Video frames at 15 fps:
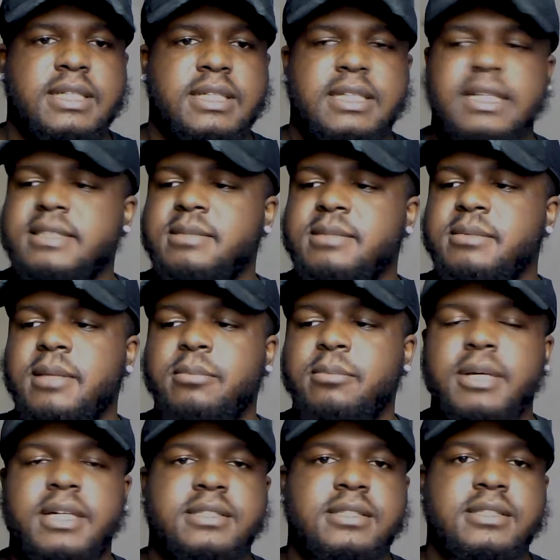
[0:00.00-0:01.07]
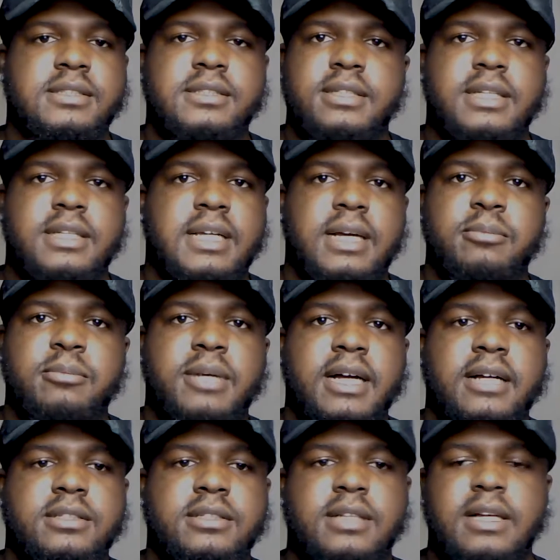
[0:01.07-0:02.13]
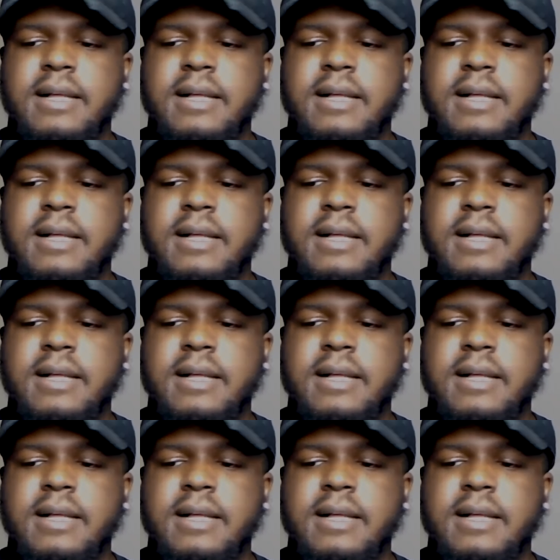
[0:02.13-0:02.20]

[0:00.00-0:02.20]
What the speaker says: It has to be the best camera hack.